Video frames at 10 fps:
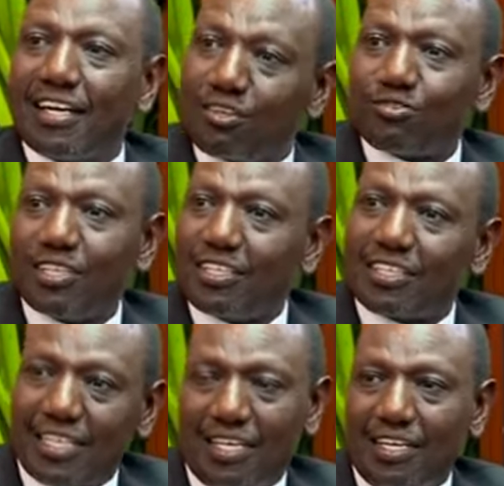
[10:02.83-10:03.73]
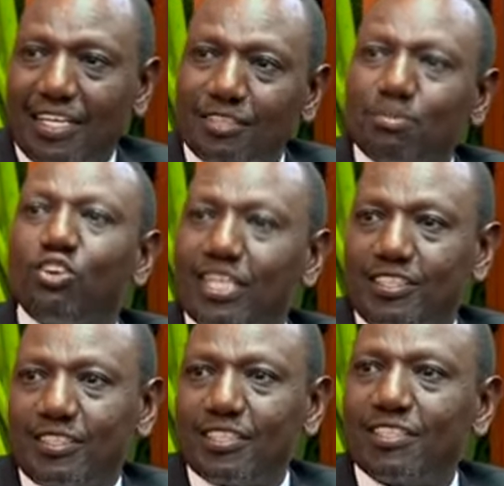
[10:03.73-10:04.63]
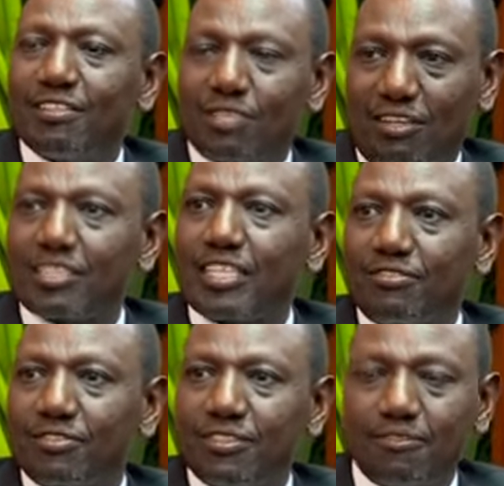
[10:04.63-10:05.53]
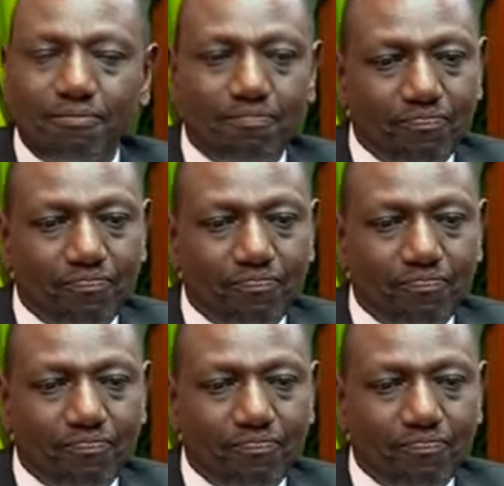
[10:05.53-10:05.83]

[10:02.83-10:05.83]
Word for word: and you see, Ken, let's yes. be honest yes. with ourselves. Mm -hmm.